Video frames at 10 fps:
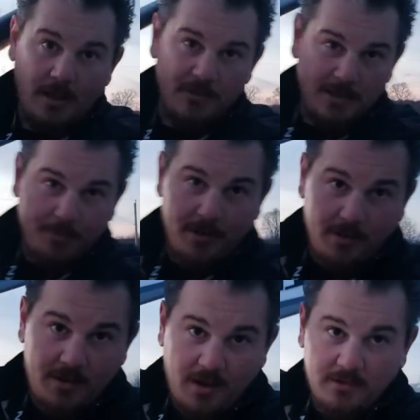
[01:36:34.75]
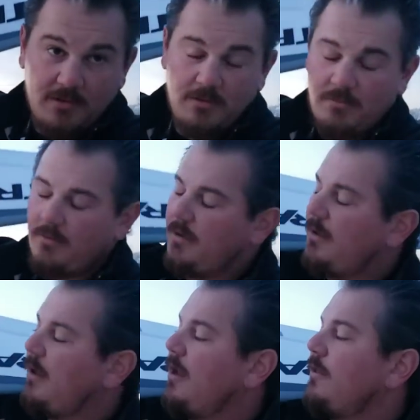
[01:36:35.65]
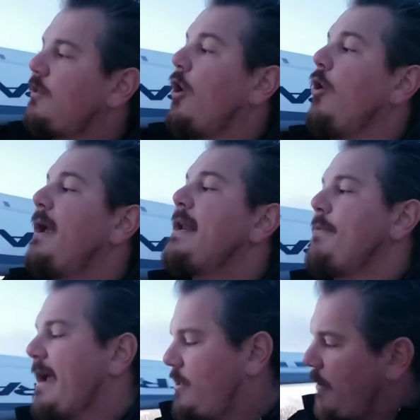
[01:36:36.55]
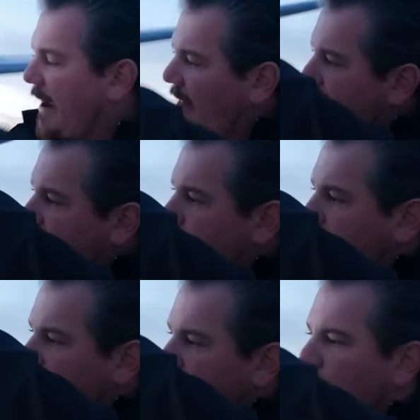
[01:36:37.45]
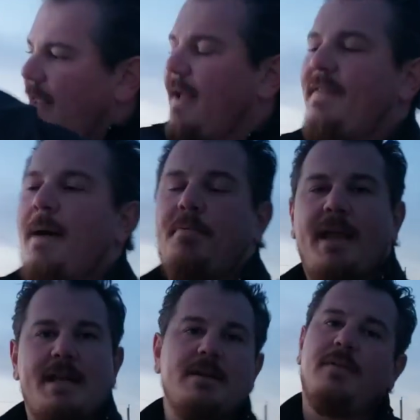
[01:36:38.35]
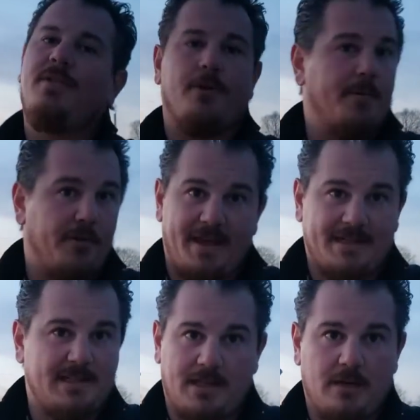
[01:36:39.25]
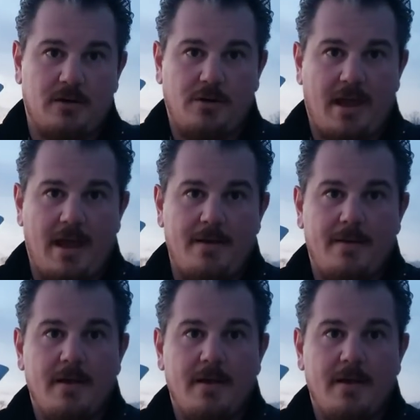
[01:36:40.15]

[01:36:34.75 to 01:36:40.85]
That was a pretty good catch. So anyway, do I love this plane? Do I love that plane? They're both excellent, okay?